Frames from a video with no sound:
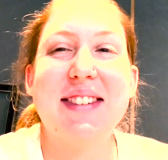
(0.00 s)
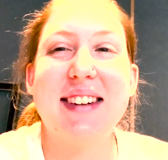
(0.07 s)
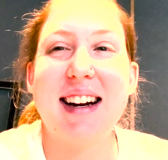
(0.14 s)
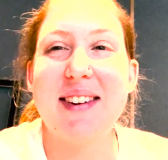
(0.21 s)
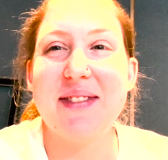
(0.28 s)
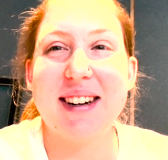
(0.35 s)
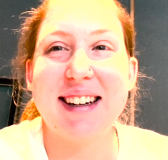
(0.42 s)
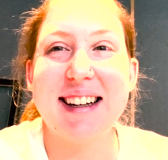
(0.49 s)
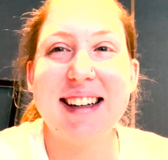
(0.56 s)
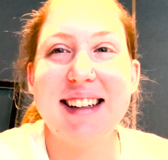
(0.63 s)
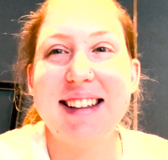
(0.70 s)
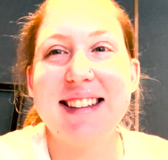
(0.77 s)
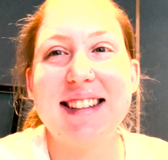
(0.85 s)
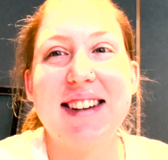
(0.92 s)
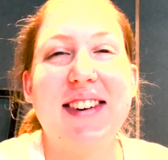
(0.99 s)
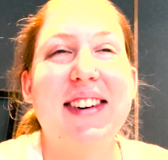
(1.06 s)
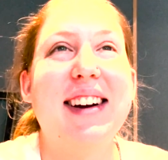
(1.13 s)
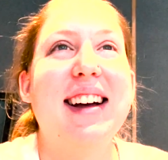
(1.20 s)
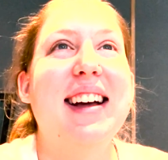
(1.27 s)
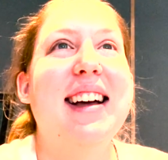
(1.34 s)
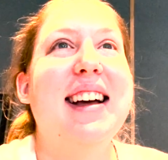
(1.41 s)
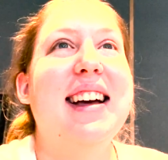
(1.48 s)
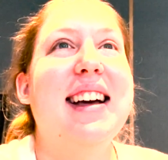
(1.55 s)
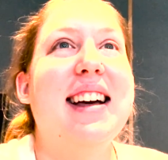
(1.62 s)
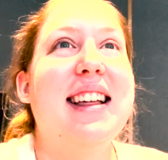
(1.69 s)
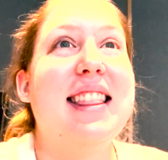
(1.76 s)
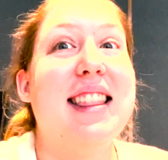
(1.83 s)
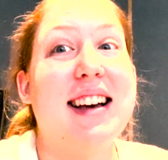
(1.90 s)
when I'm working so
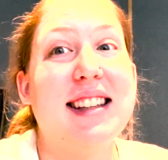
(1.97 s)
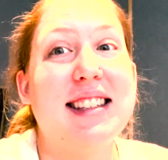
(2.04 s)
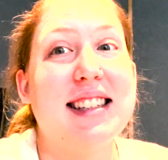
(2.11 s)
that's